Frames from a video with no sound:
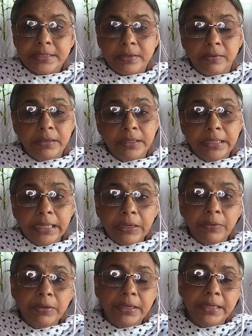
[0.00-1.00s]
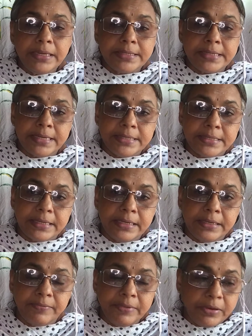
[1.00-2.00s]
called nirgundi in
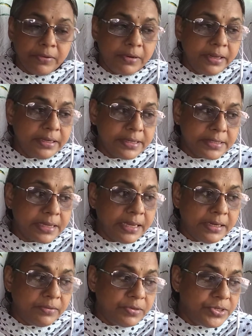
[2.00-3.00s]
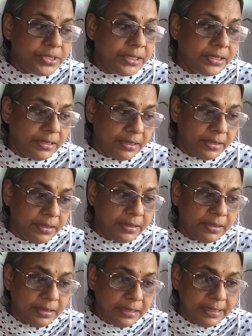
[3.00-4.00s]
Sanskrit. We call it as karinochi
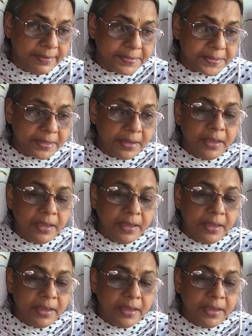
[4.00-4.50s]
leaves.